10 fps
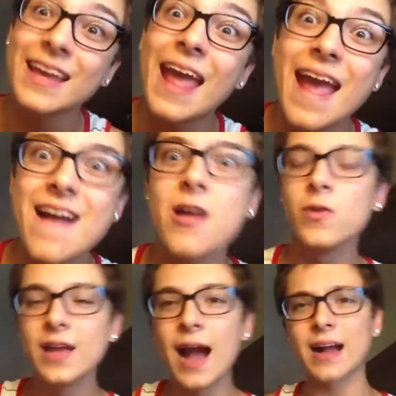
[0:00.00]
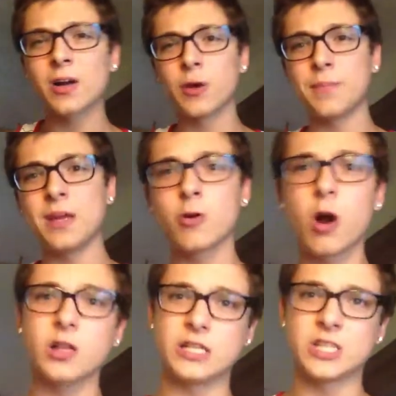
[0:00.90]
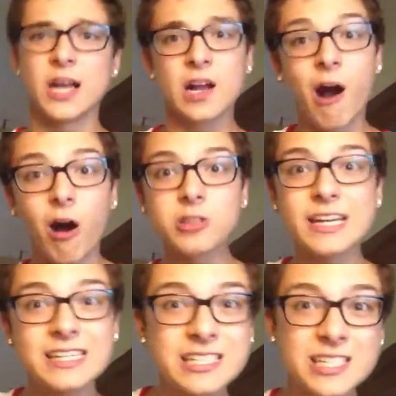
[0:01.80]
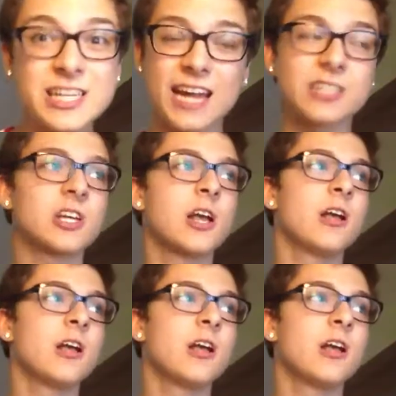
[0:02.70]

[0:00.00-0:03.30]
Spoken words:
Yeah, we got creepy crawlies called insects.